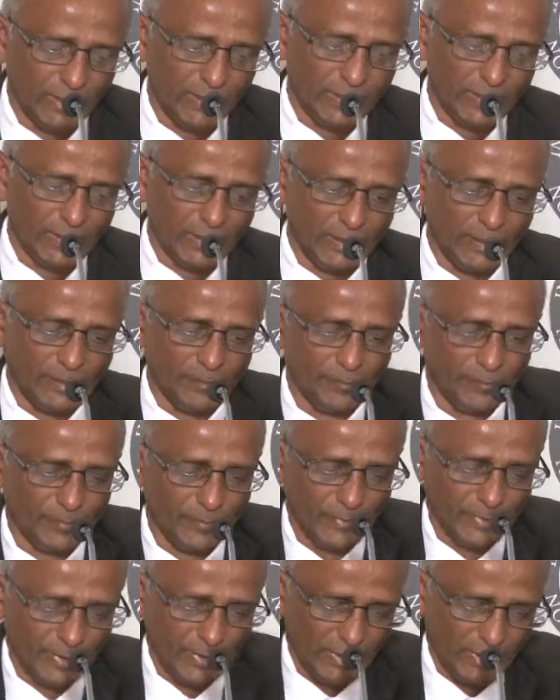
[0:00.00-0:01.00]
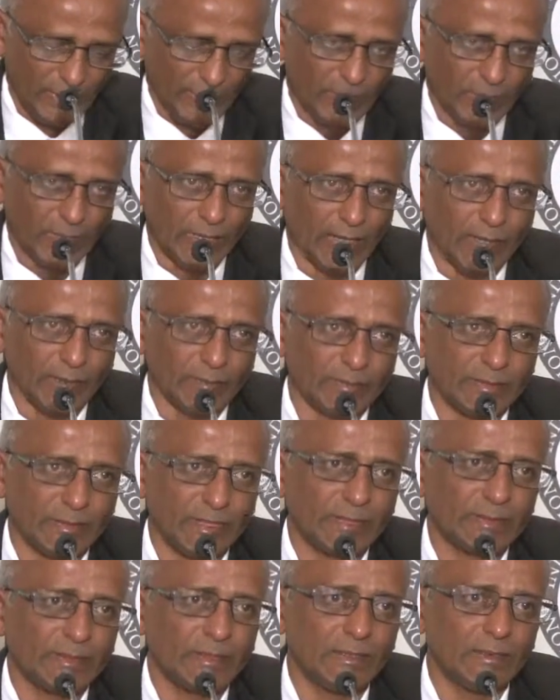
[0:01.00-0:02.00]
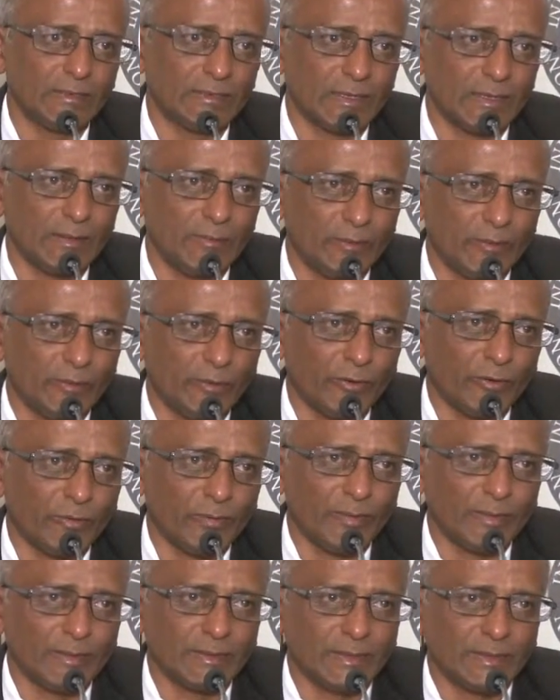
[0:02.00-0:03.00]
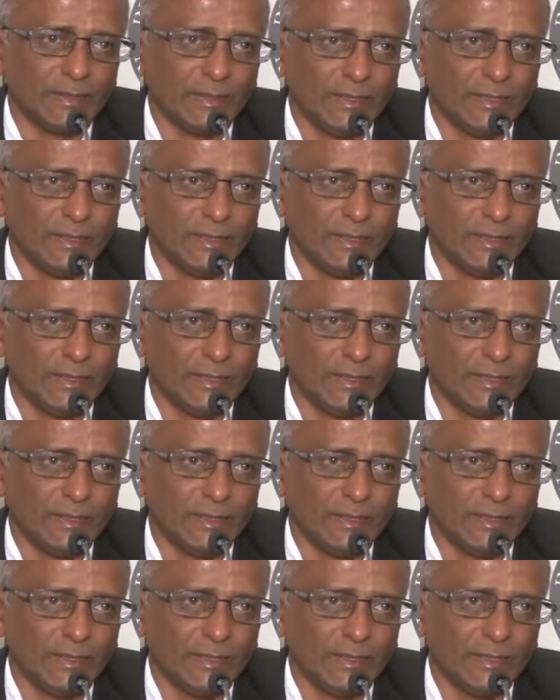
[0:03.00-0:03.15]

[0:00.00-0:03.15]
at structuring settlement documents